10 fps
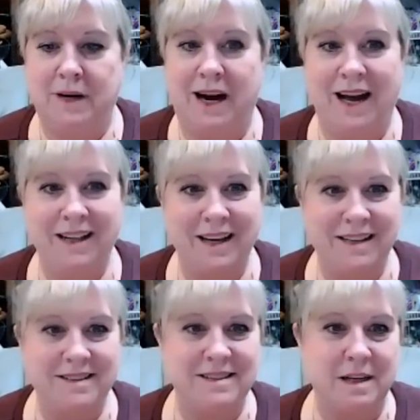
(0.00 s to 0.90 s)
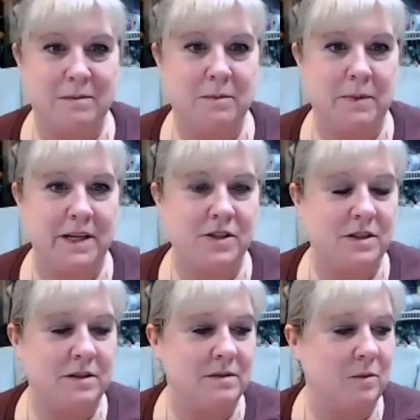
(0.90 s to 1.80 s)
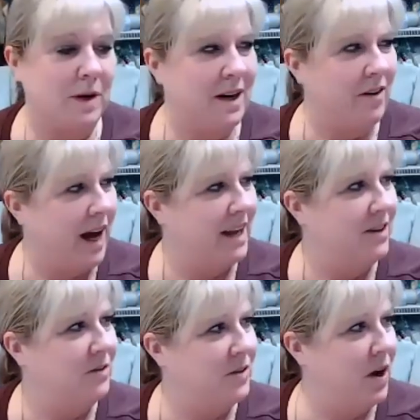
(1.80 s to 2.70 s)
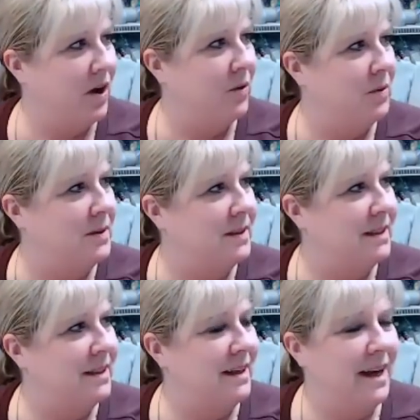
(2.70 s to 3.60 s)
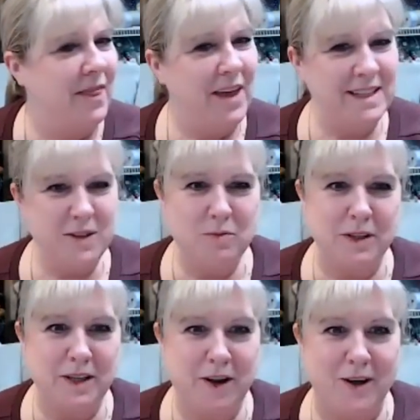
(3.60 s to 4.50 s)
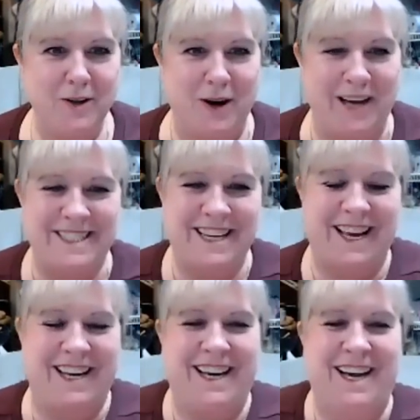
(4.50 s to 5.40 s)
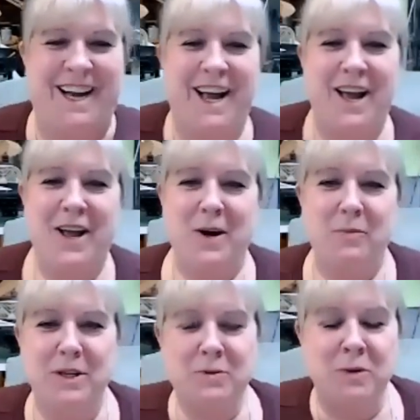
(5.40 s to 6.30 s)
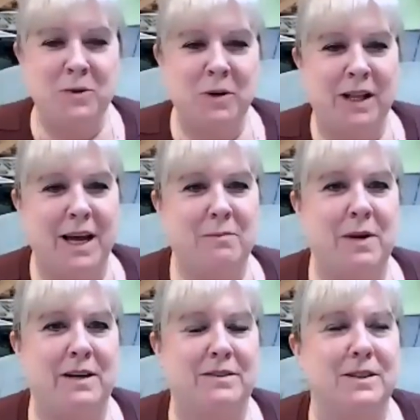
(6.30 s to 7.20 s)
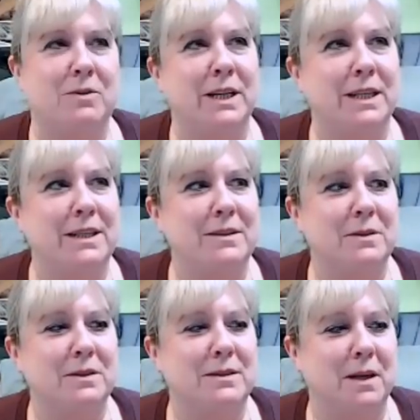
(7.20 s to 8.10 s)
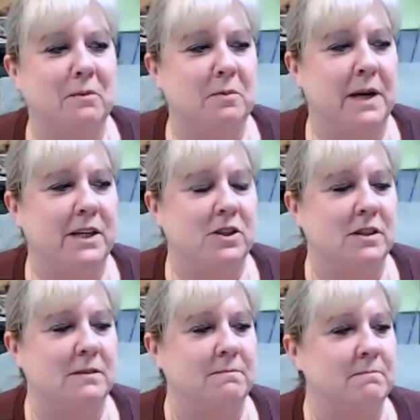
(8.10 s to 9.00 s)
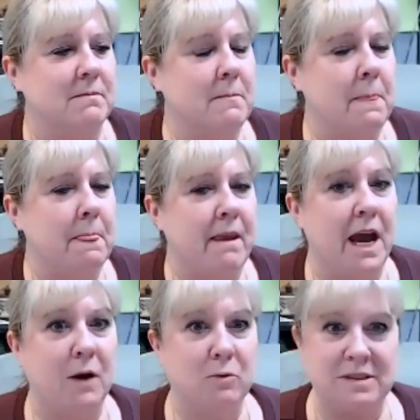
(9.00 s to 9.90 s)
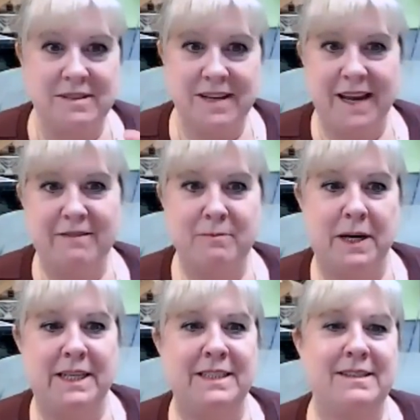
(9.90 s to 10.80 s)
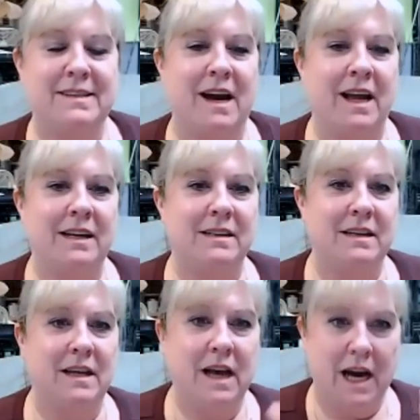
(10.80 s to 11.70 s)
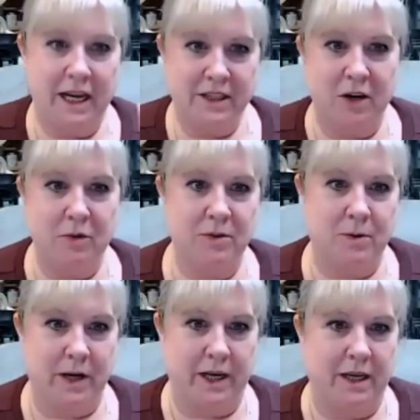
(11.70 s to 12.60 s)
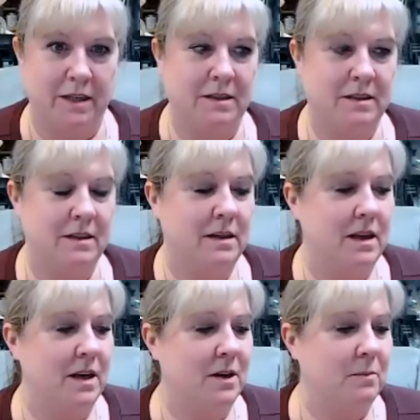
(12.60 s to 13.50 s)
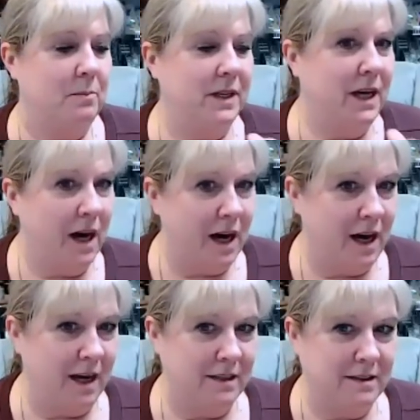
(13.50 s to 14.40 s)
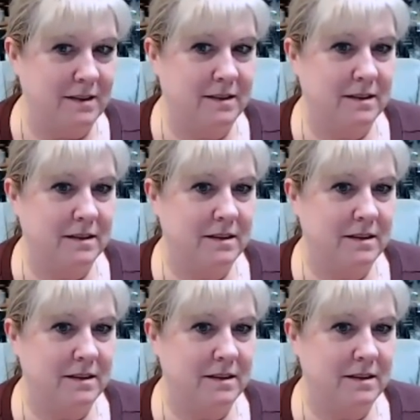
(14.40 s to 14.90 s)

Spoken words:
I like the sublimation. Well, I don't know. That's a really hard question. Which one do I like better, the Cricut or the sublimation? I would say if money's tight, I'd go with the Cricut, because